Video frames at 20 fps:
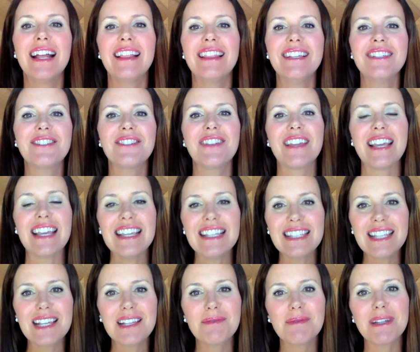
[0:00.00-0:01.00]
These are the
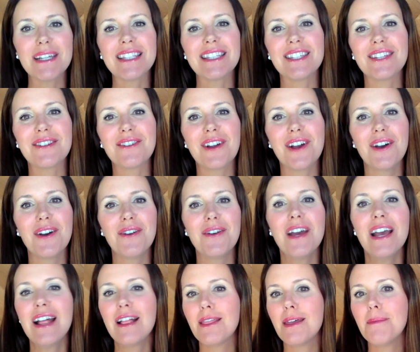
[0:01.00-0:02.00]
easiest plants to grow.
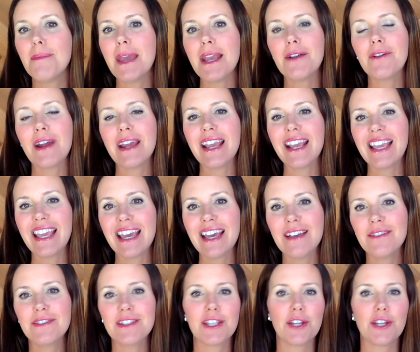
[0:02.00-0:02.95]
They make great gifts.